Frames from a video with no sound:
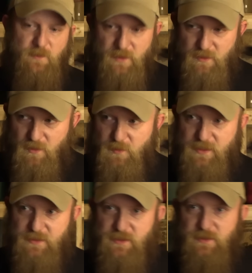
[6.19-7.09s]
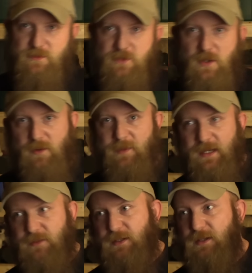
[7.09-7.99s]
We are going to talk
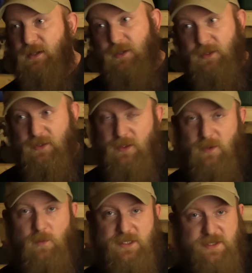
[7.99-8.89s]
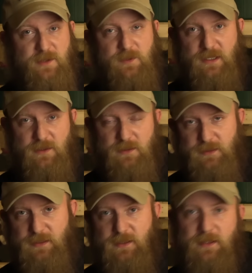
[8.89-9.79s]
about what's going
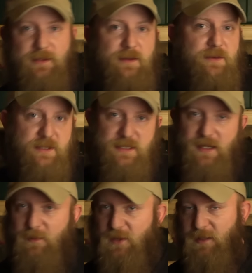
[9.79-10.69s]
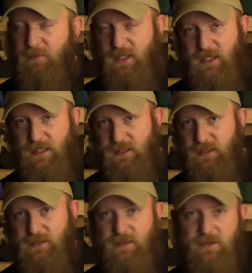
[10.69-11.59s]
on, the timeline behind
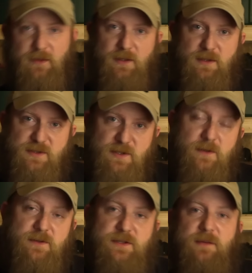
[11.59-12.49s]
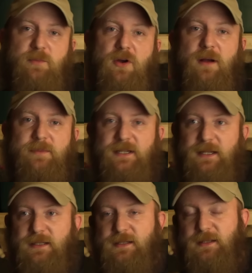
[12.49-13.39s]
it, the concerns that prompted
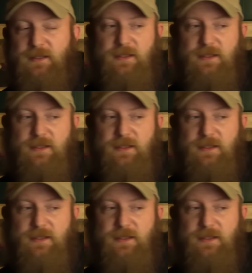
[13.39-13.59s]
it,